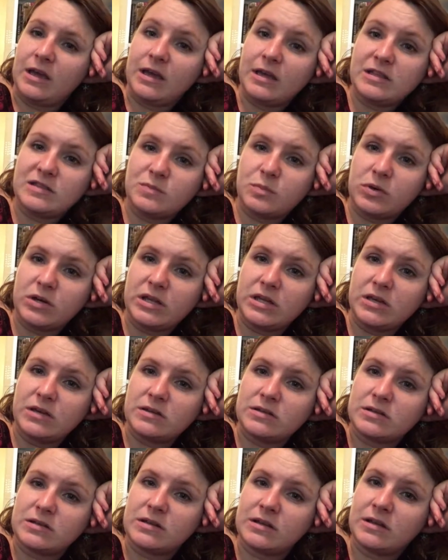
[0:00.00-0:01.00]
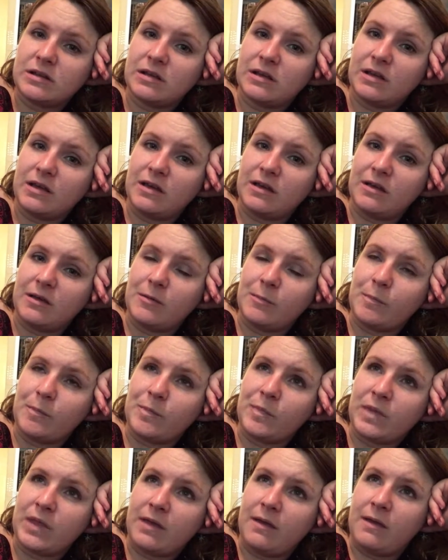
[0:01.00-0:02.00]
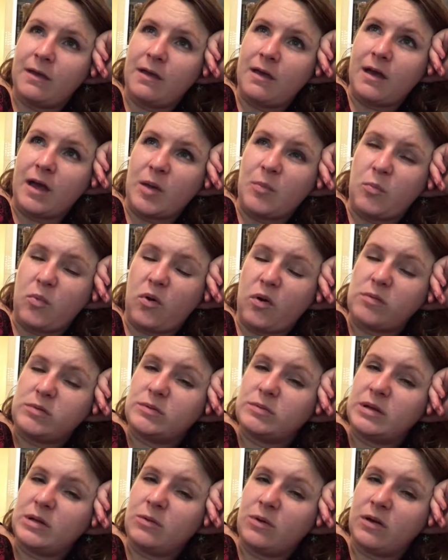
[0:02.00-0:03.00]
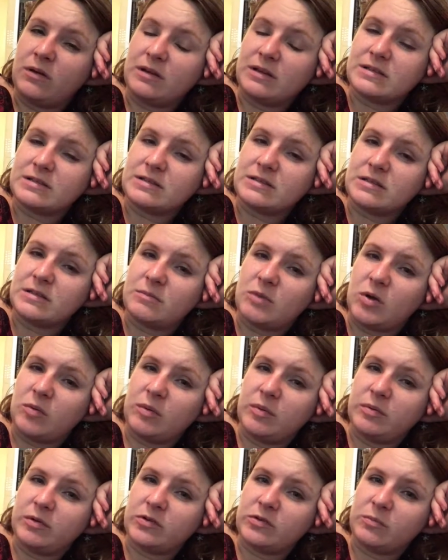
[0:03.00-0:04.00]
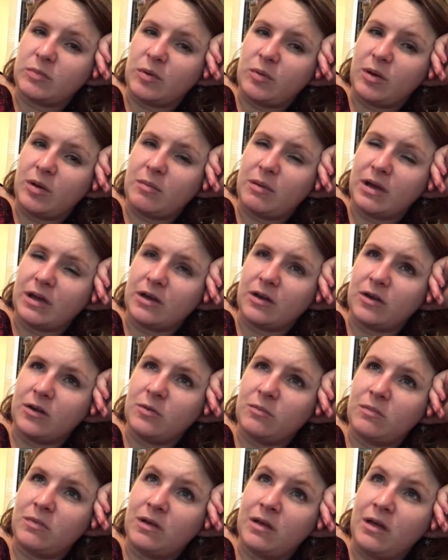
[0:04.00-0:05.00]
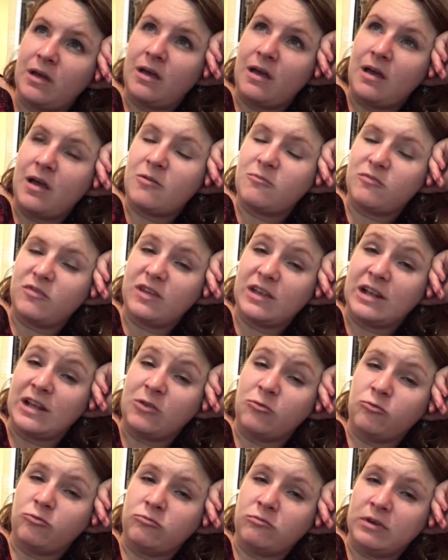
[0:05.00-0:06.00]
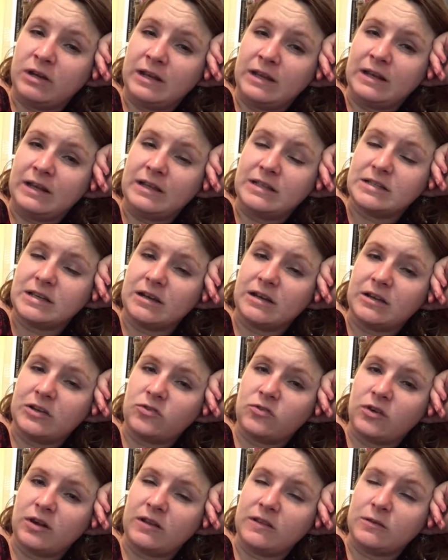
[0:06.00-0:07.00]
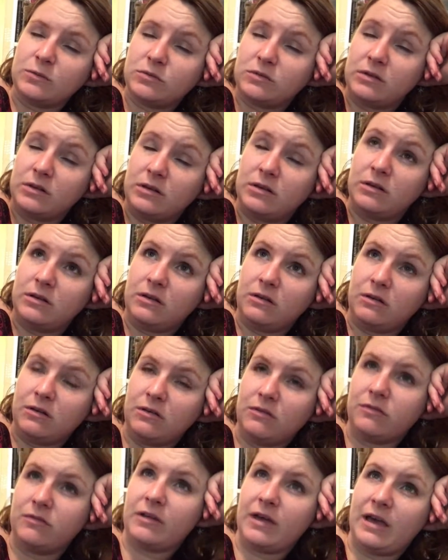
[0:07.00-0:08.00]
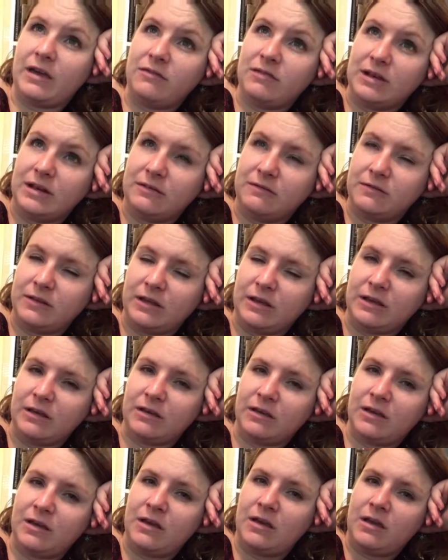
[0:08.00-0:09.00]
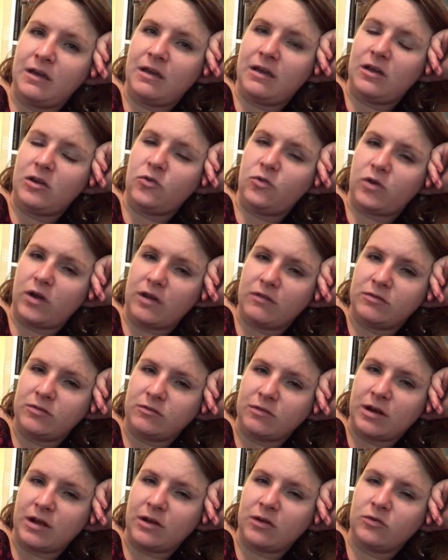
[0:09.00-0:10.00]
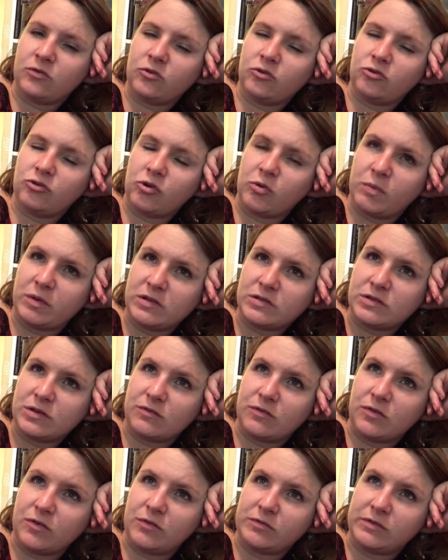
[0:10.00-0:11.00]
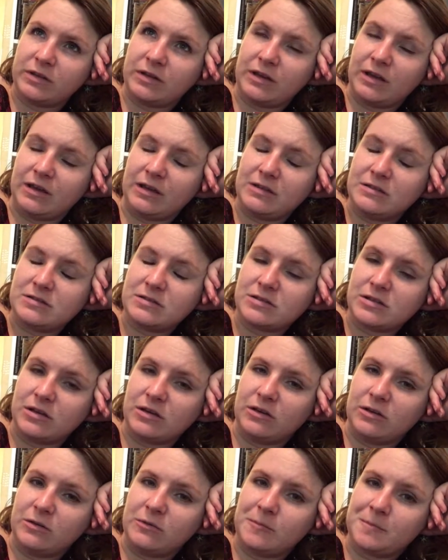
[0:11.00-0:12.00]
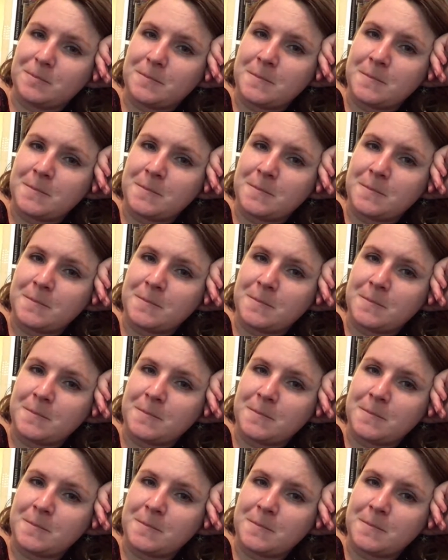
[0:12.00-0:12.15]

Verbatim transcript: it's pretty good. Um, I probably won't listen to The Mulberry Bush on my way back home. Feeling really tired and drained. There was a lot of heavy lifting and driving around and dropping stuff off today, so